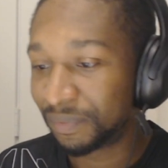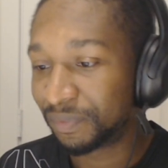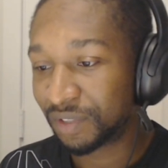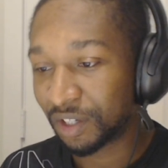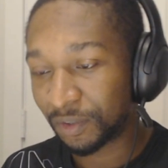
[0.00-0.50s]

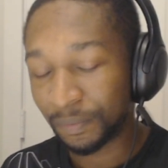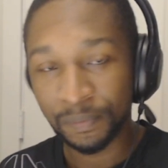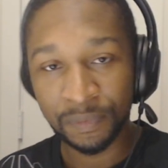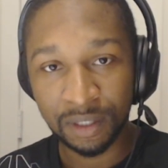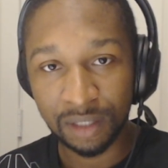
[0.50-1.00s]
So
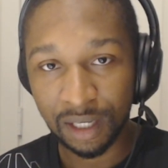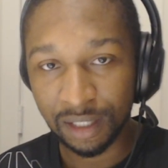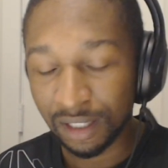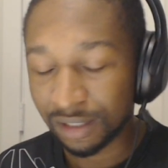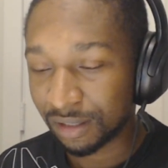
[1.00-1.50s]
yeah,
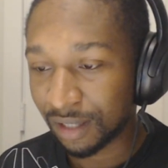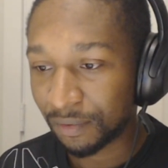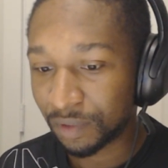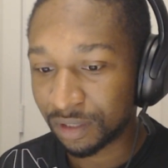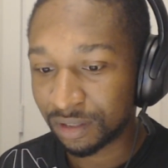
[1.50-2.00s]
guys, that
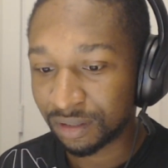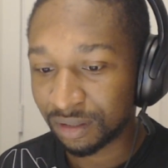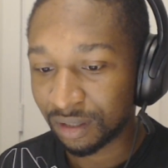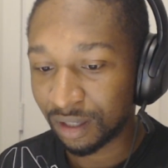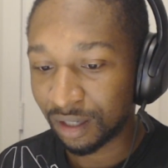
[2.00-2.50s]
was
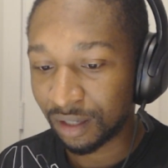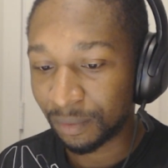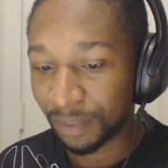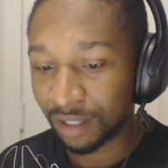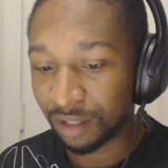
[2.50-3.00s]
uh,
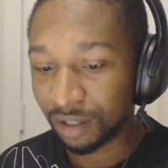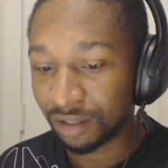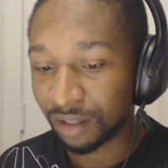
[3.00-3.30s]
Millennia Thinker: